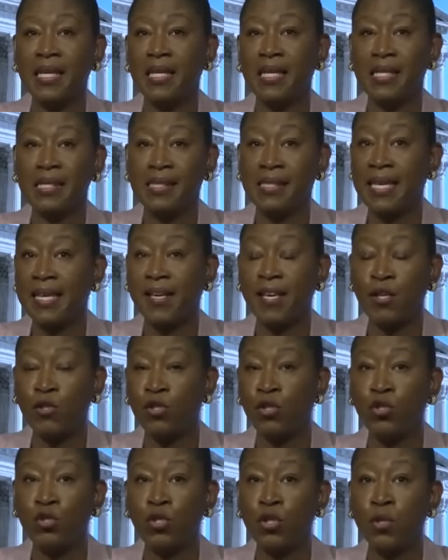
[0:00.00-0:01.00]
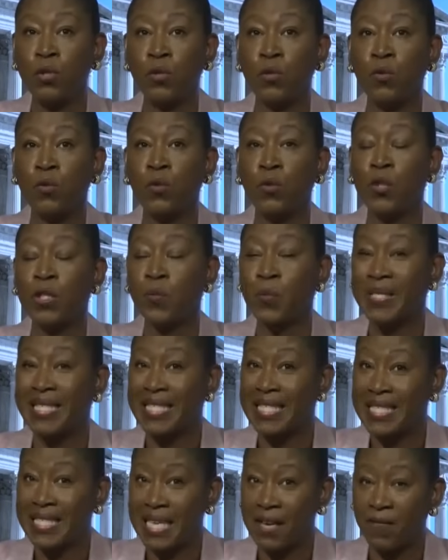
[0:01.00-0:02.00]
is seeking to do,
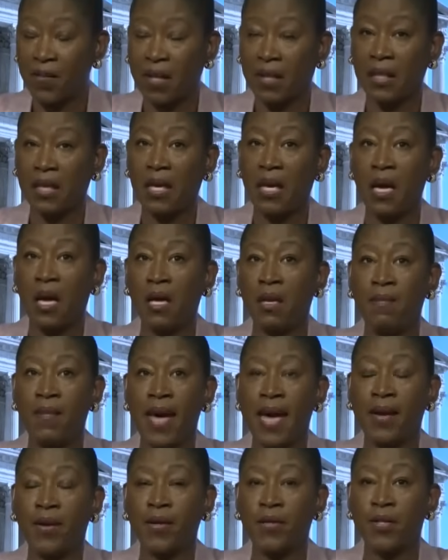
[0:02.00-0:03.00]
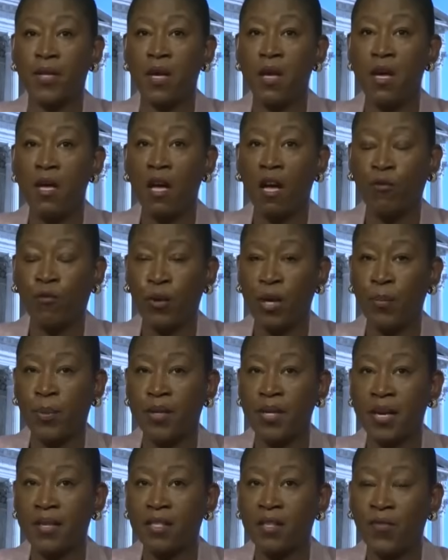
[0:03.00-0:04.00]
specifically on matters of
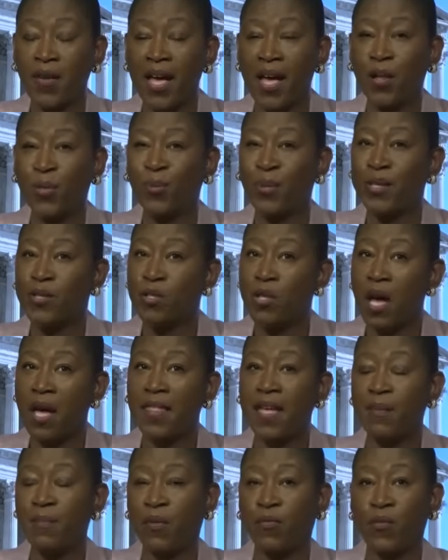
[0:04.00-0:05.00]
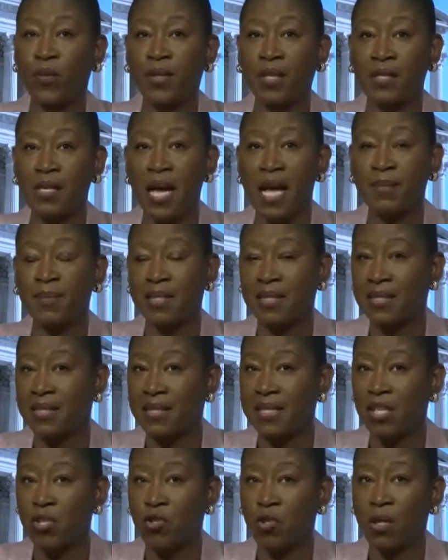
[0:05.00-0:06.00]
reproductive health. We saw that before the Dobbs
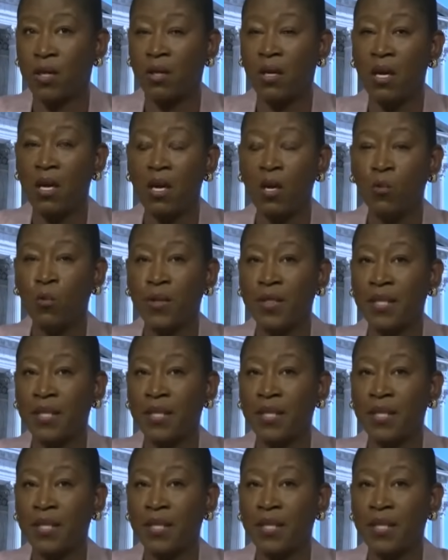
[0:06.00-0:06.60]
decision when